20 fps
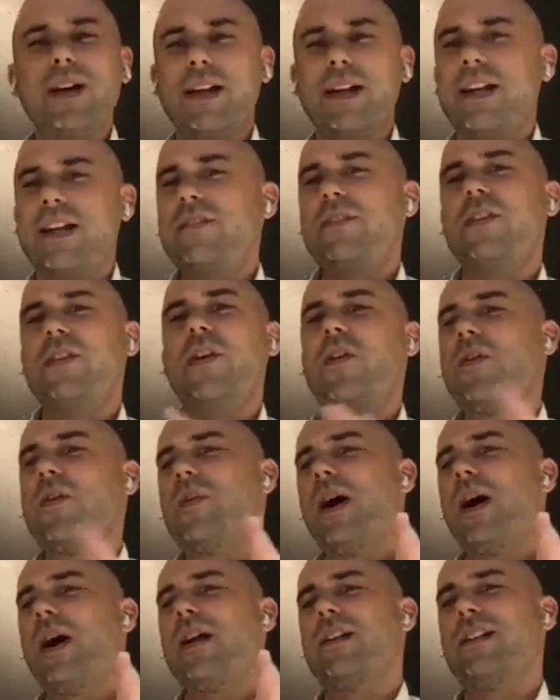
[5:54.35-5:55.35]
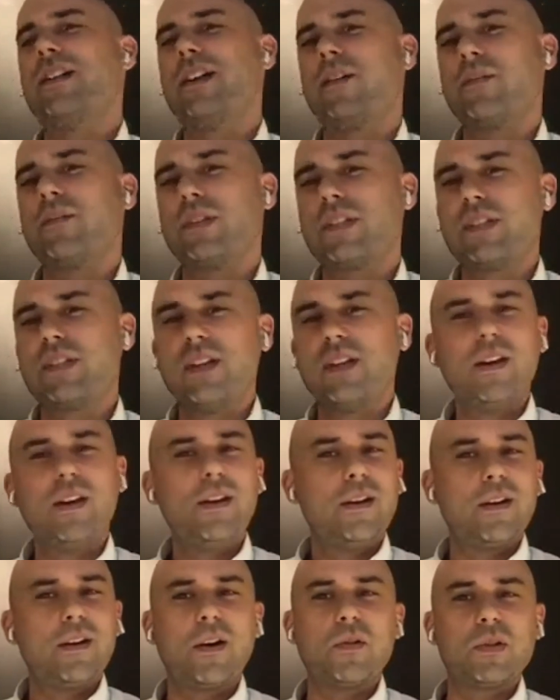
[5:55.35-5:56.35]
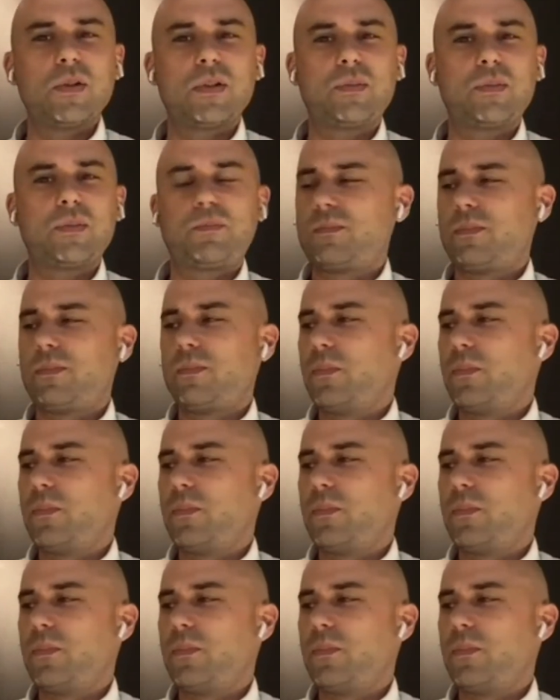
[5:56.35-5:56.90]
I didn't even know about it. I was